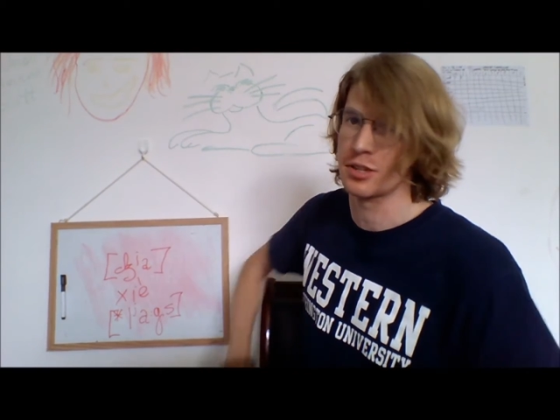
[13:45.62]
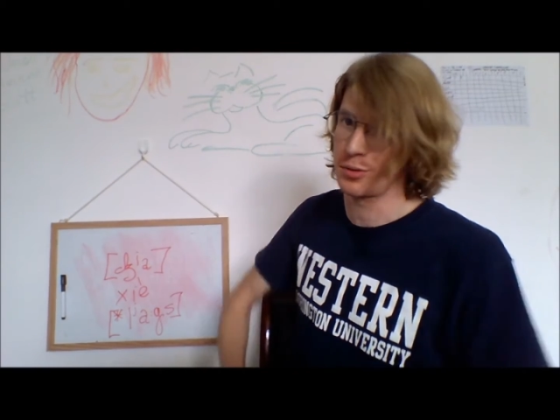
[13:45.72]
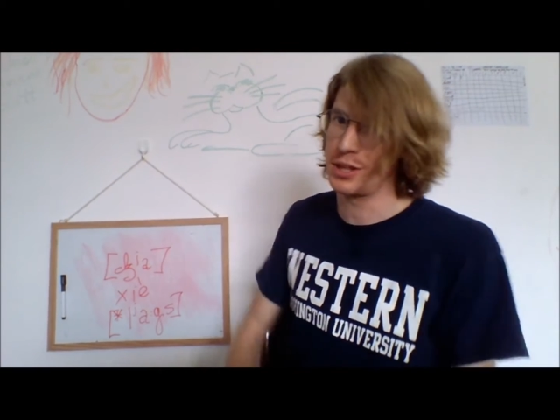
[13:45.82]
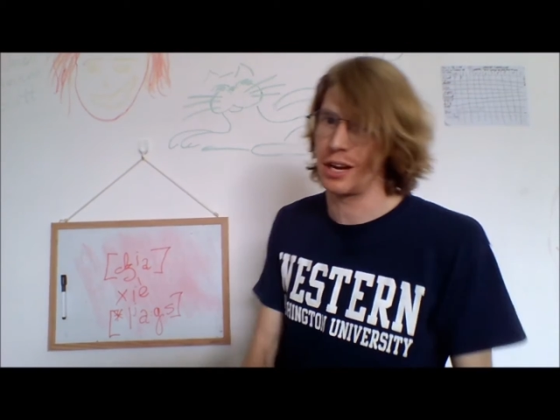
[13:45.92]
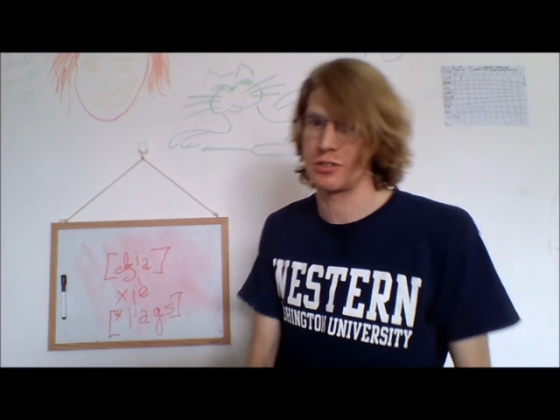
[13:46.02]

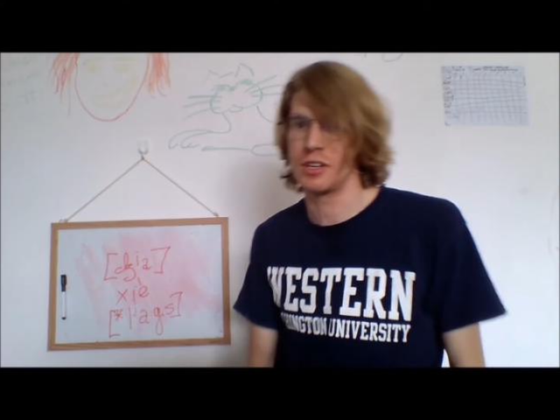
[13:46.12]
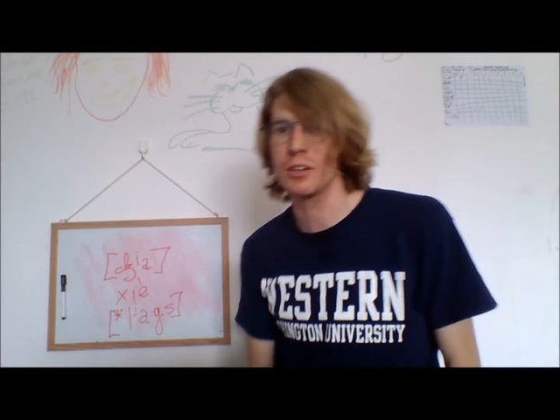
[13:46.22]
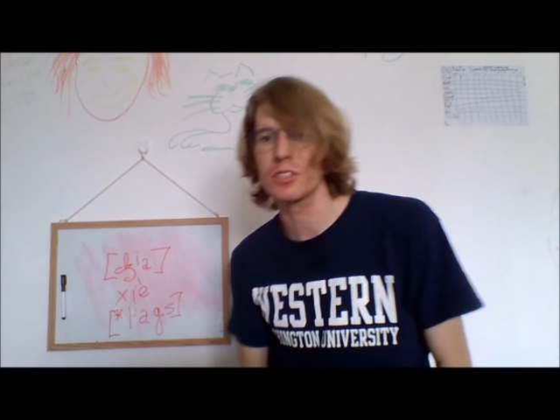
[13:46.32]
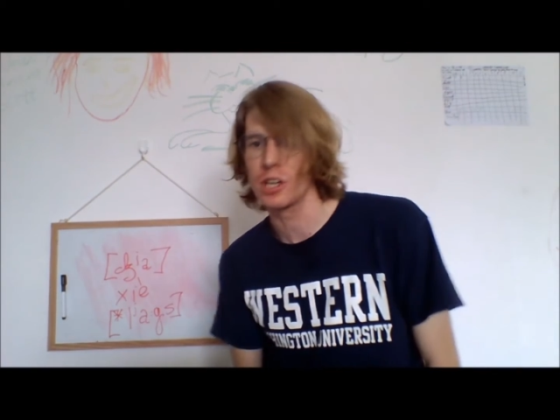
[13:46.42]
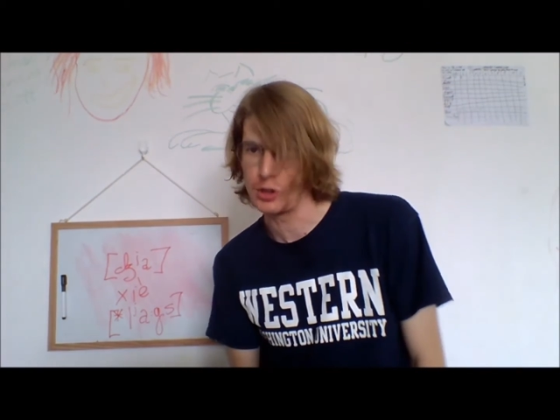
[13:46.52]
3,000
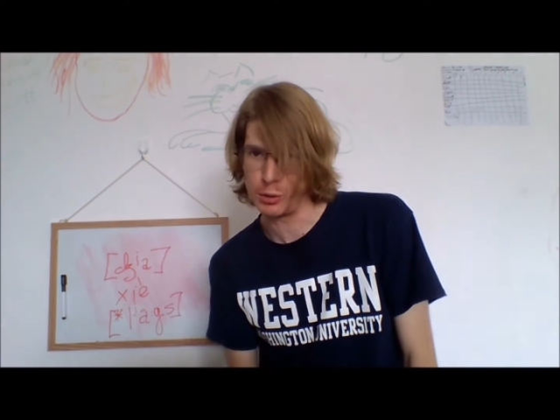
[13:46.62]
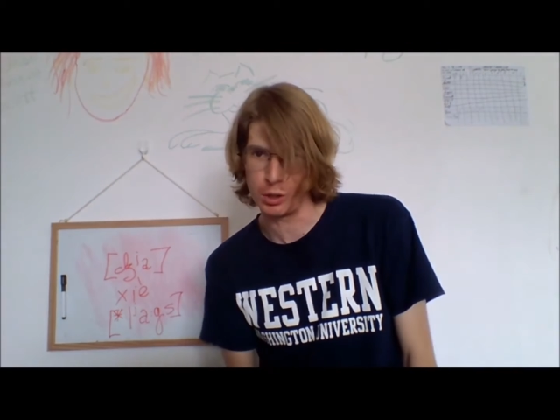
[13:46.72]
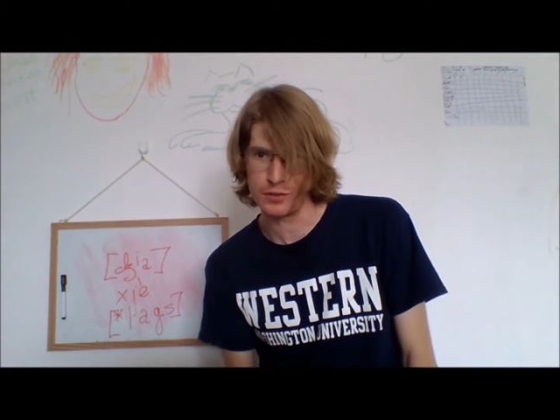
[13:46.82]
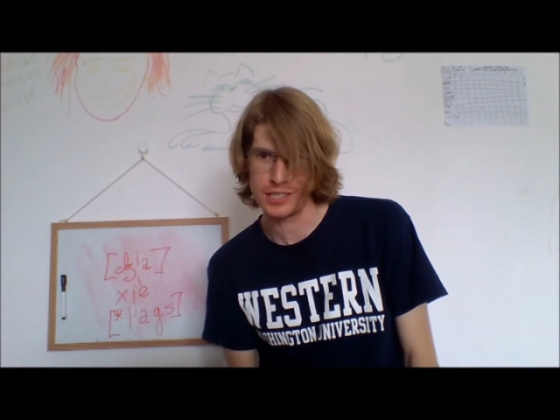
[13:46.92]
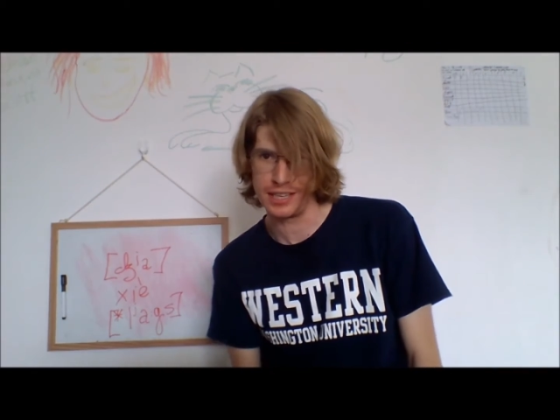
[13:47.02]
years ago, they
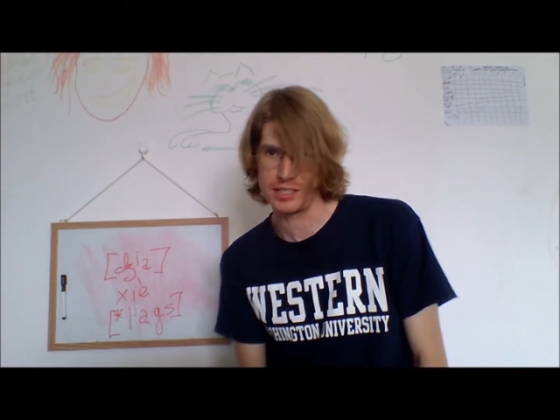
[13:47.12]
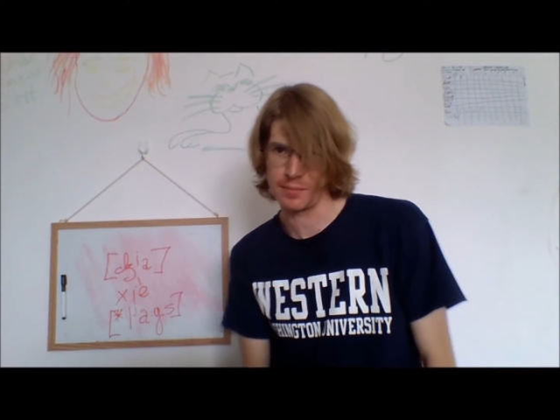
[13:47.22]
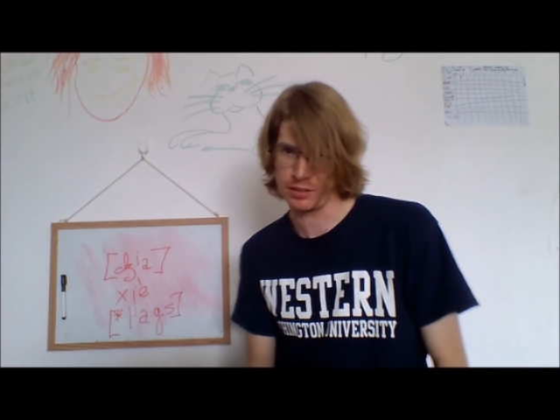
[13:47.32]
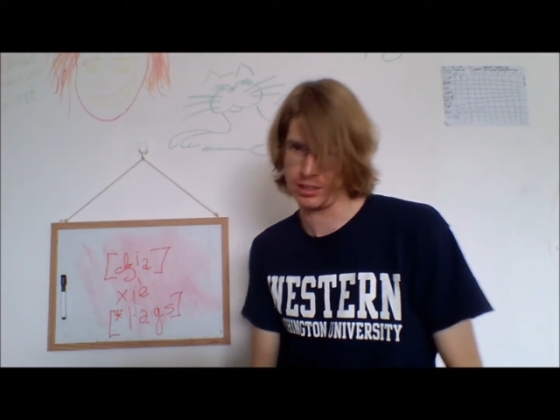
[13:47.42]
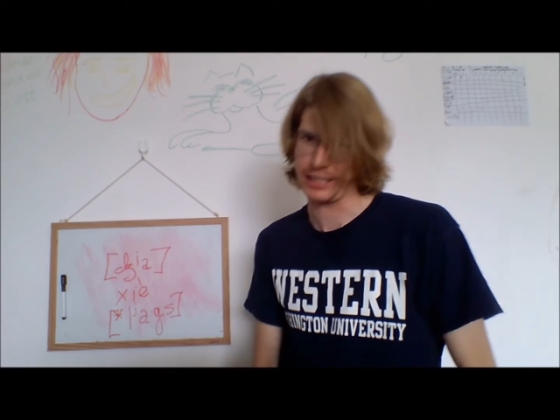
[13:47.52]
would have said
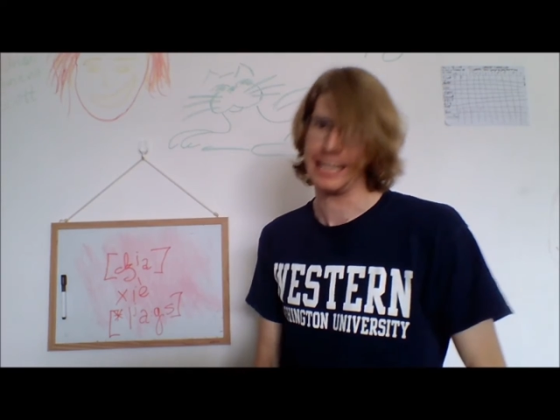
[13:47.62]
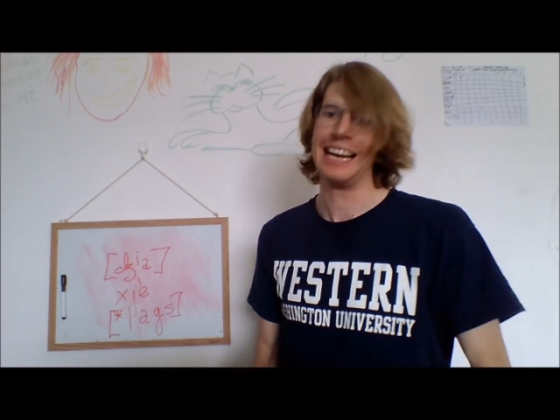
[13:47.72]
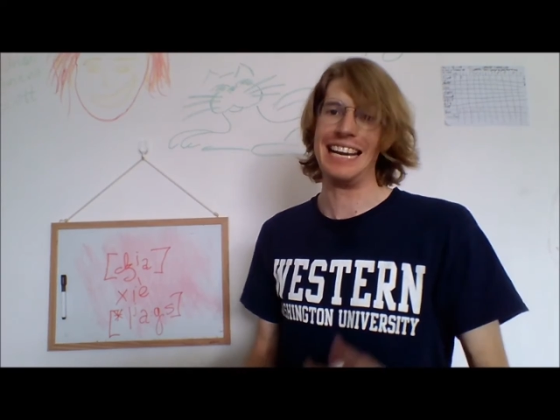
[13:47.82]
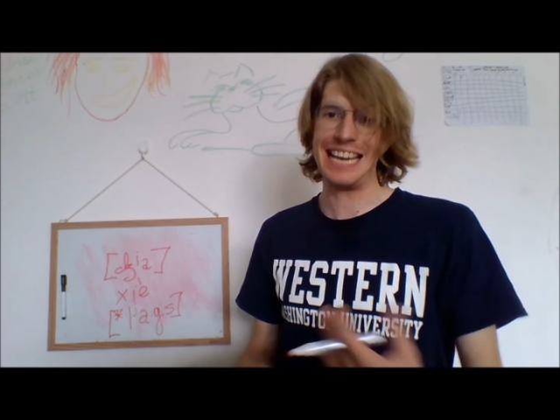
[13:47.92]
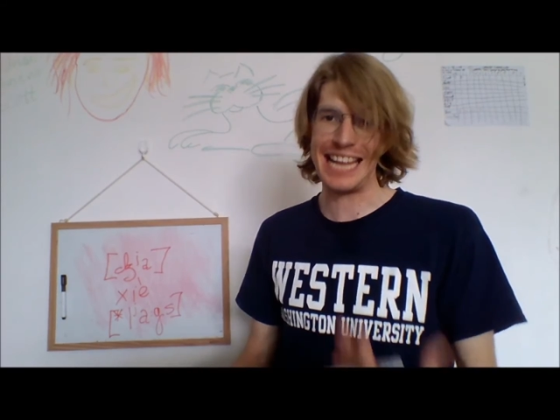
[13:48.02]
something like
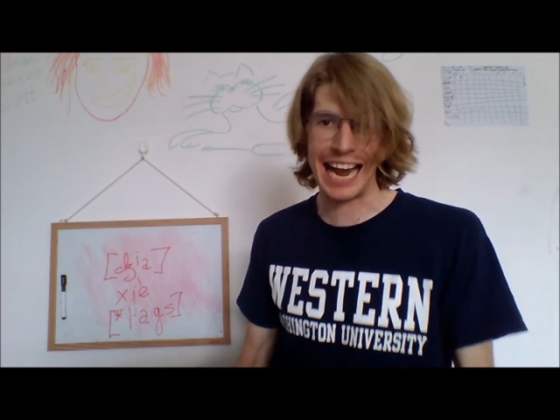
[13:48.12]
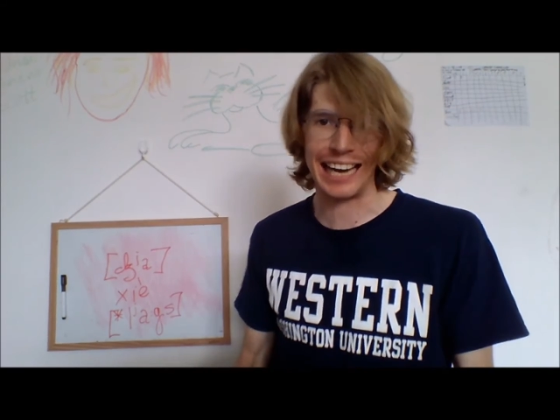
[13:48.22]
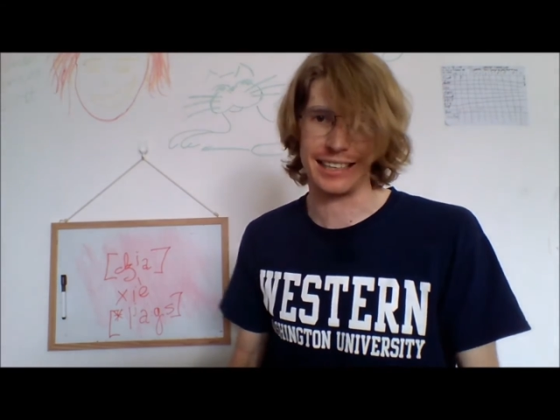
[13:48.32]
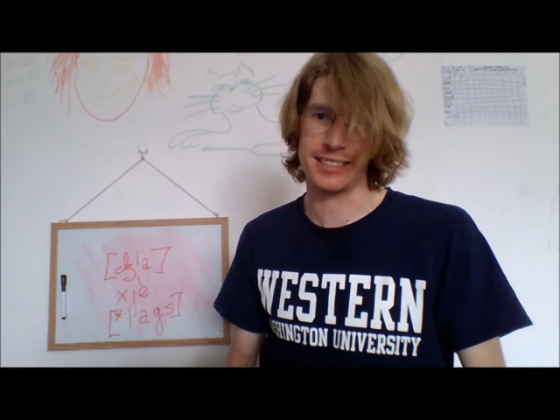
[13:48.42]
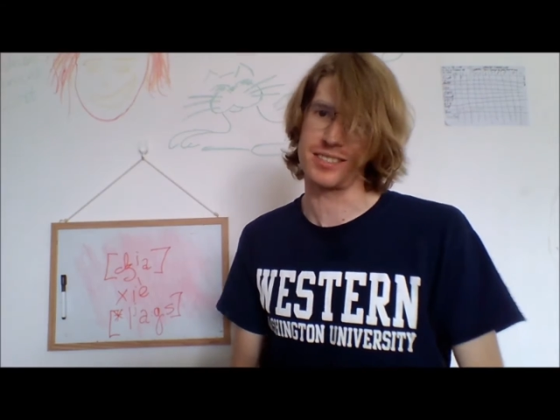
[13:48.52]

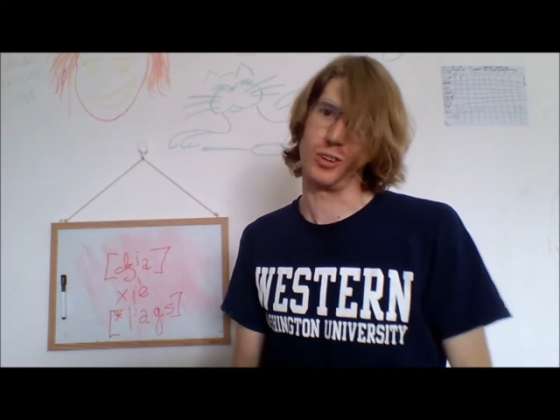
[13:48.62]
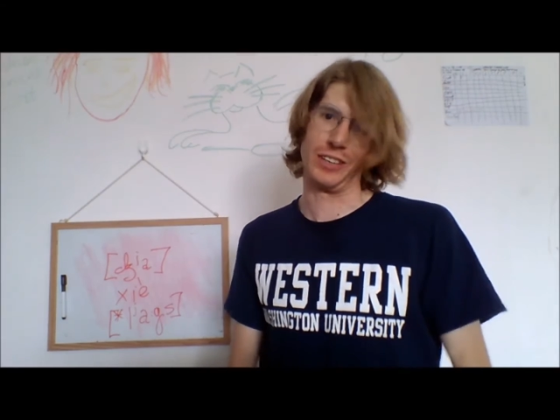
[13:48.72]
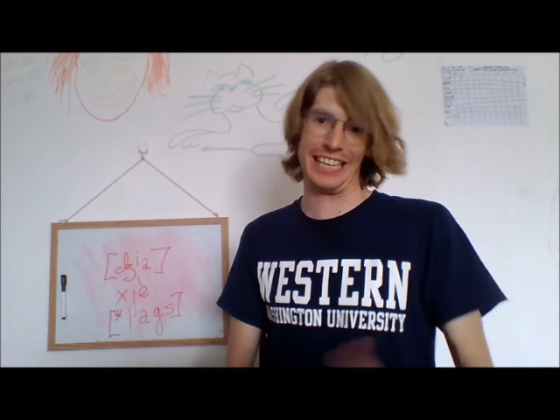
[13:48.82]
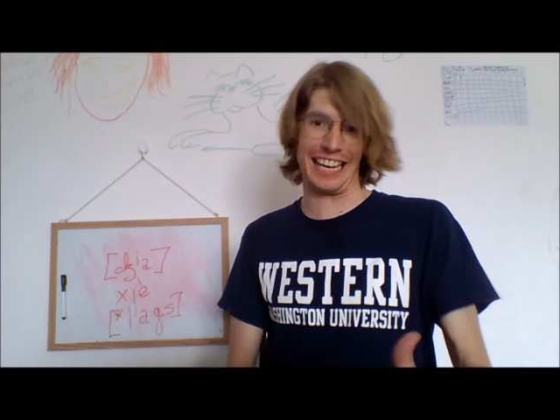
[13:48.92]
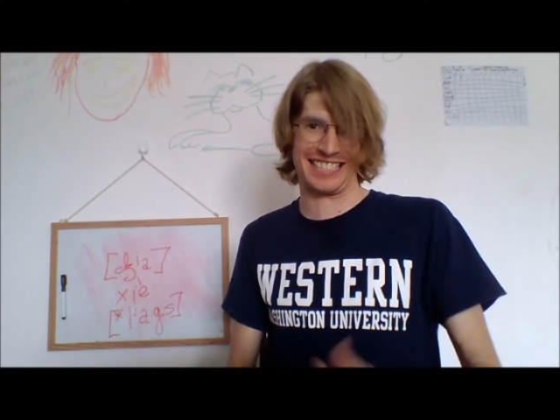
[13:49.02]
liags or
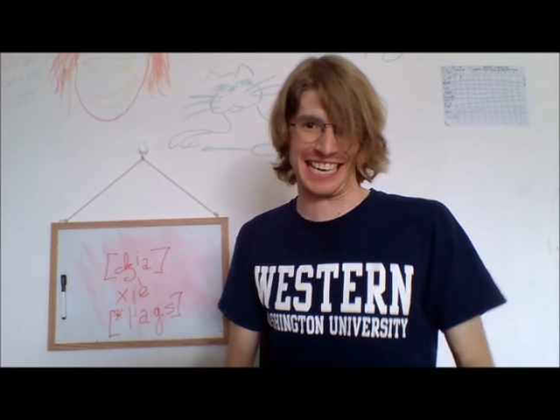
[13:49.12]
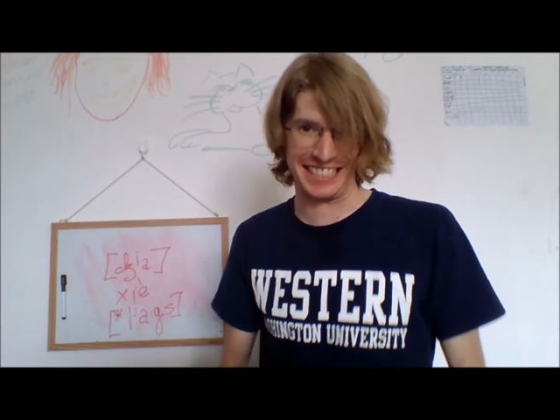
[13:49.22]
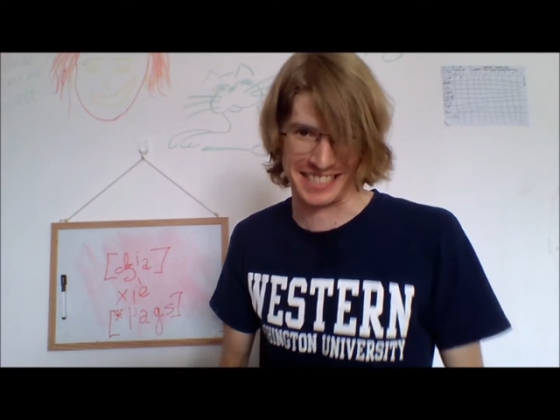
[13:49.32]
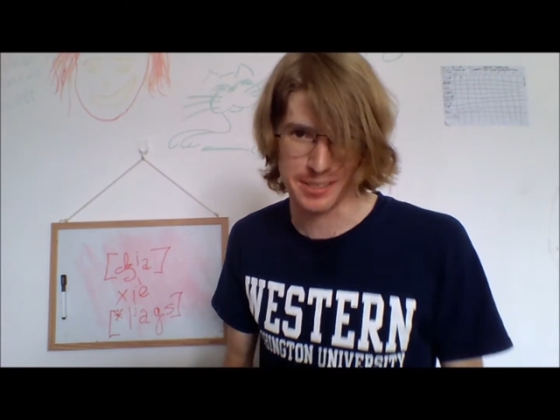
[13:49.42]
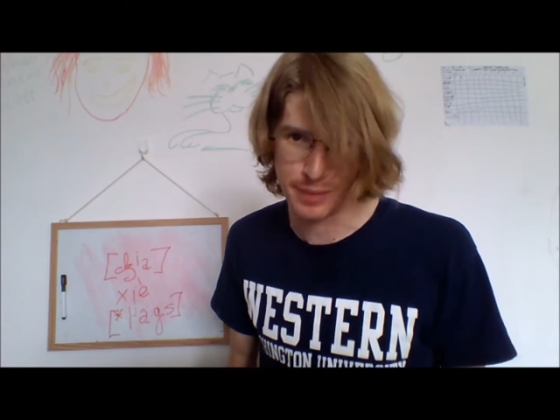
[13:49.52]
yags,